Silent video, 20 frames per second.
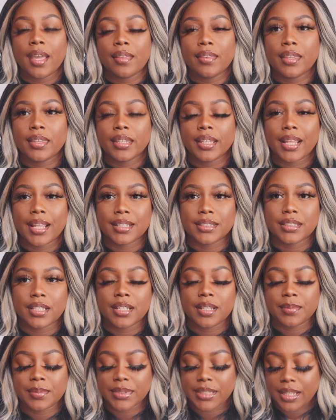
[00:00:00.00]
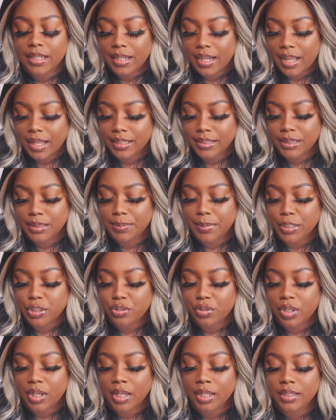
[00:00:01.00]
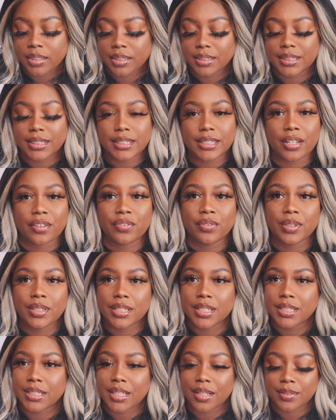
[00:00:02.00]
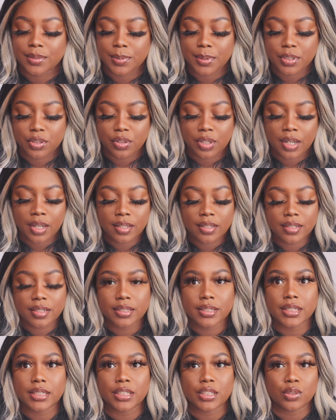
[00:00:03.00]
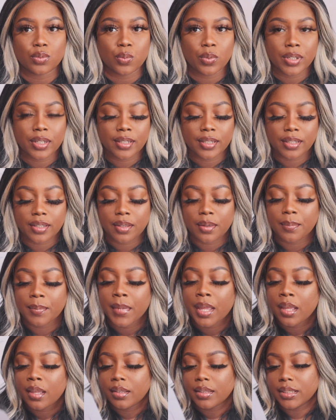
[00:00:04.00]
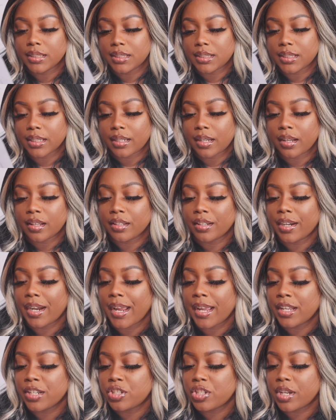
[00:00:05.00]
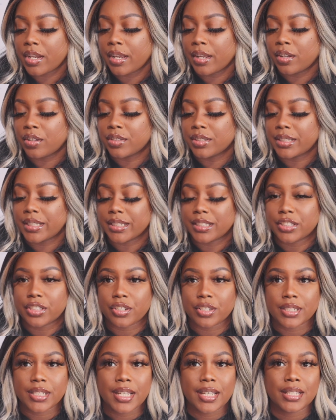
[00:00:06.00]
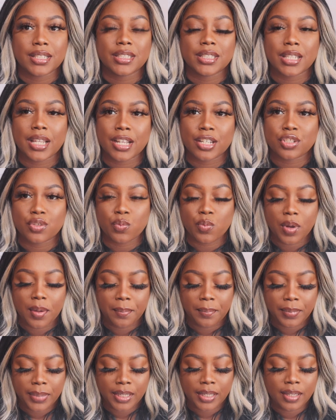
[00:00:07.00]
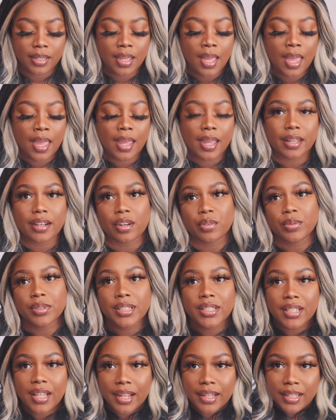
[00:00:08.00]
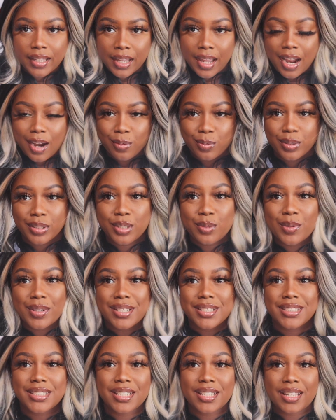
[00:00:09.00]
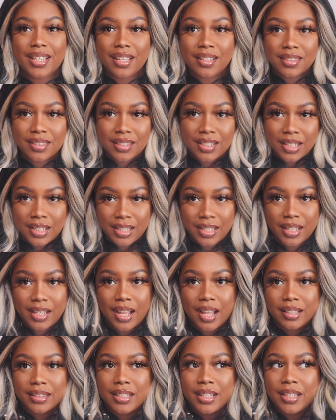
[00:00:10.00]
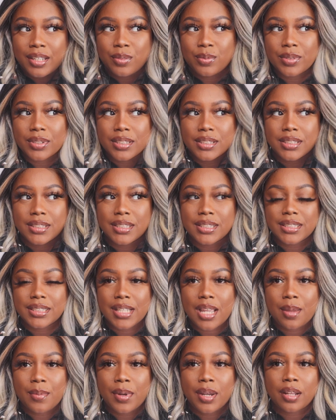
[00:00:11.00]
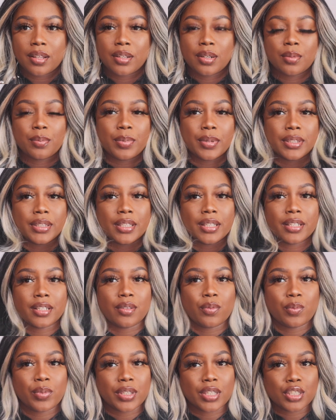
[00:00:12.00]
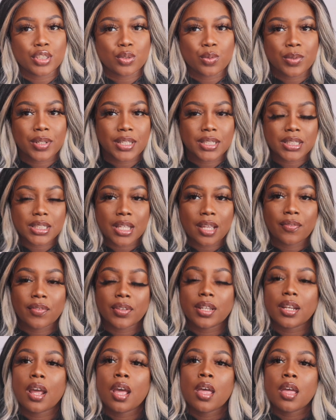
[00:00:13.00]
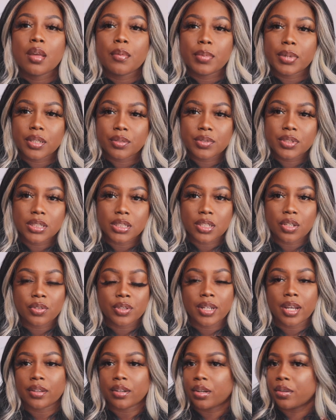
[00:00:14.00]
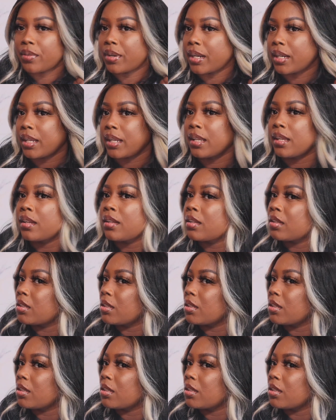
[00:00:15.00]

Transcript: And then the last claim is that it has special colors. It definitely does have special colors. This is one of them. This is the color HL613 slash 1B. And I really like it. I really wanted to get the, I think it was the same color, but the with the 27, but it was sold out already